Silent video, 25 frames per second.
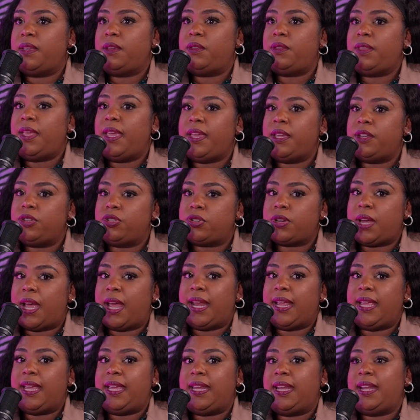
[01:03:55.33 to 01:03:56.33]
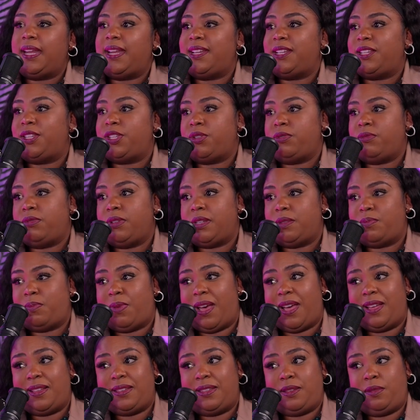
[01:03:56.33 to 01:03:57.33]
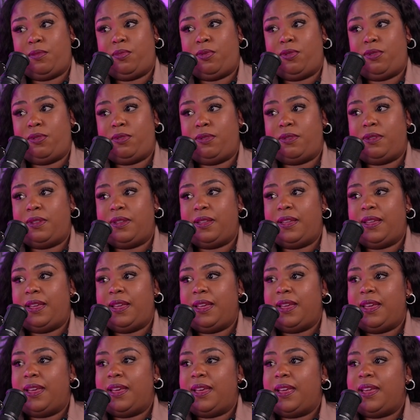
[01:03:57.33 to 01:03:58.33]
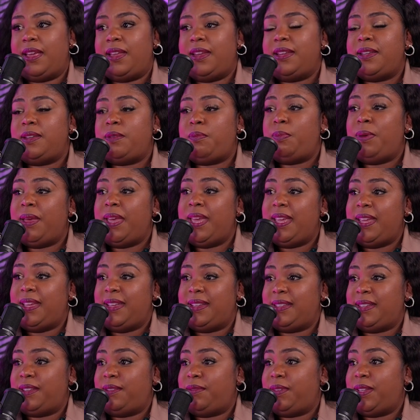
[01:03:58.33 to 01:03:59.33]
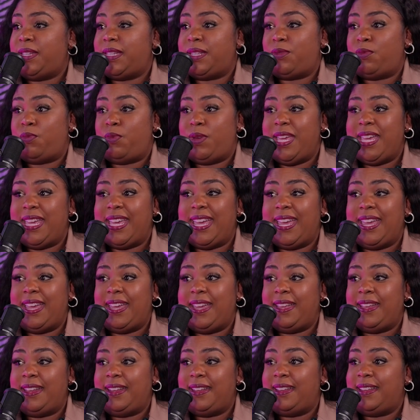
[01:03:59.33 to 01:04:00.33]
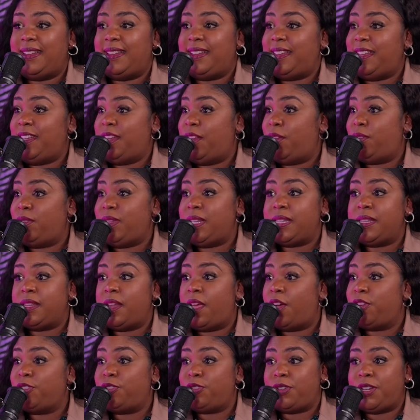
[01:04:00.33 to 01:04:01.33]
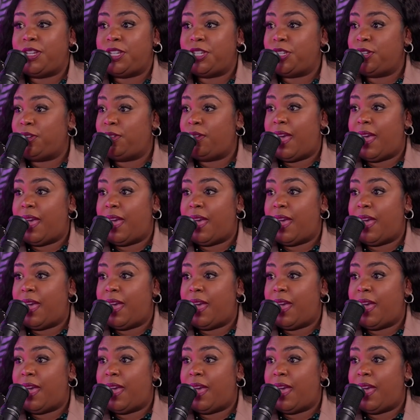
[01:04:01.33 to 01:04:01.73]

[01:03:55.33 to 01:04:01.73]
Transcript: they can try to get it as soon as possible. And it depends. If it's the weekend, these non-traditional